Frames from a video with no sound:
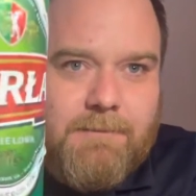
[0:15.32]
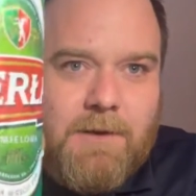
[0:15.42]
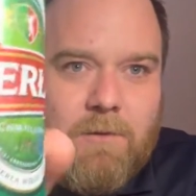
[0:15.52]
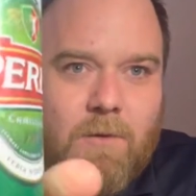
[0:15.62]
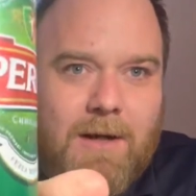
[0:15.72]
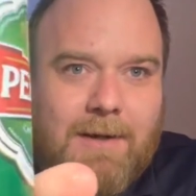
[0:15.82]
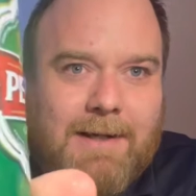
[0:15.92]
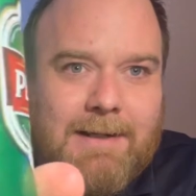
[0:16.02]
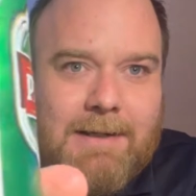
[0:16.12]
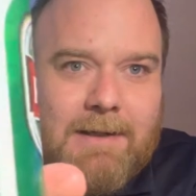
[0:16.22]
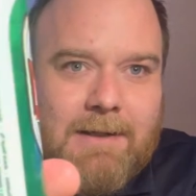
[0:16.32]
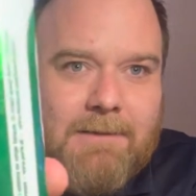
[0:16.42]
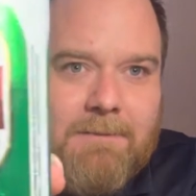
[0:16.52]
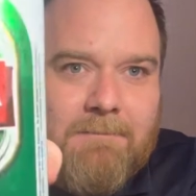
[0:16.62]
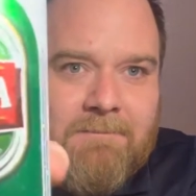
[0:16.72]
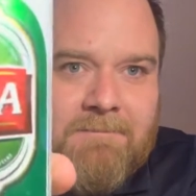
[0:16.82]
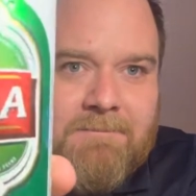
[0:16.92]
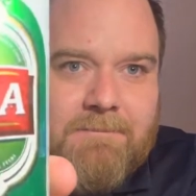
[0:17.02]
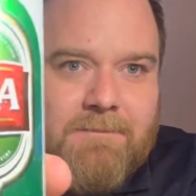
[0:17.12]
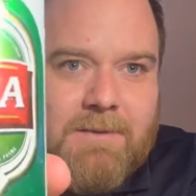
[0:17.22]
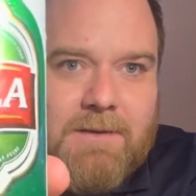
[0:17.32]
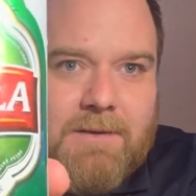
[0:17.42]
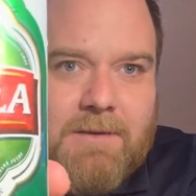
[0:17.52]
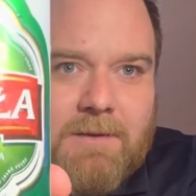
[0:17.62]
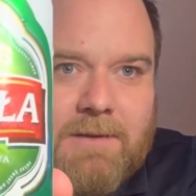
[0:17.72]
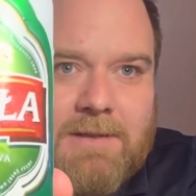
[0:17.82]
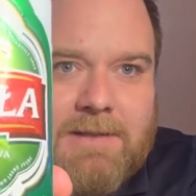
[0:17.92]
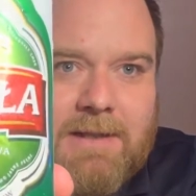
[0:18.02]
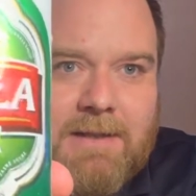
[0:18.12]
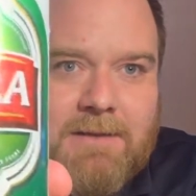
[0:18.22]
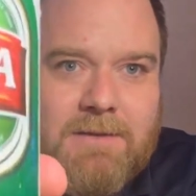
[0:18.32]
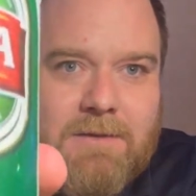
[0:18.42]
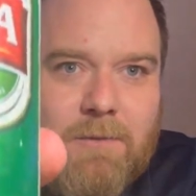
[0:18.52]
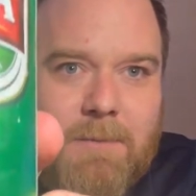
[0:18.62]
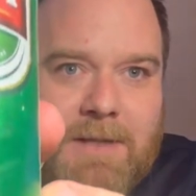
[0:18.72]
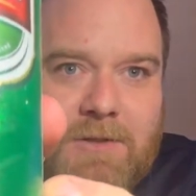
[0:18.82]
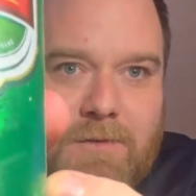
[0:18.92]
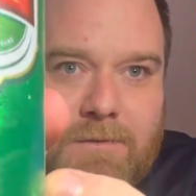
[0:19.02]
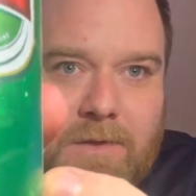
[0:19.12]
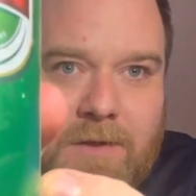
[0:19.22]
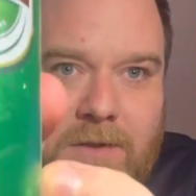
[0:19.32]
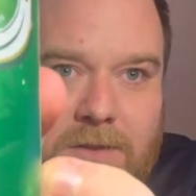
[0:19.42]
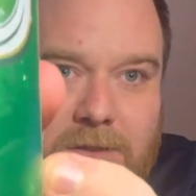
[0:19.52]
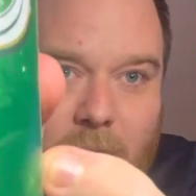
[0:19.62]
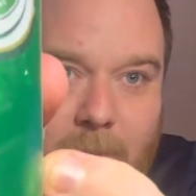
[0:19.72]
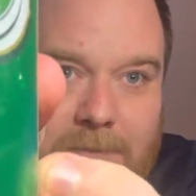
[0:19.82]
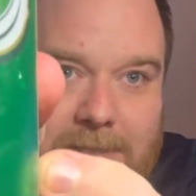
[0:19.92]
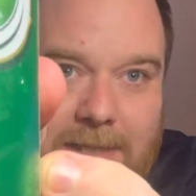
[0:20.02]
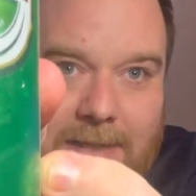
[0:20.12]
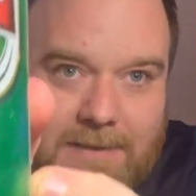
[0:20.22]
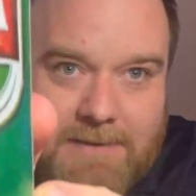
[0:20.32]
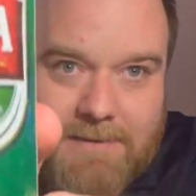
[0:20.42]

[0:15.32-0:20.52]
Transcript: I quite like the look of this can. Little picture of hops there.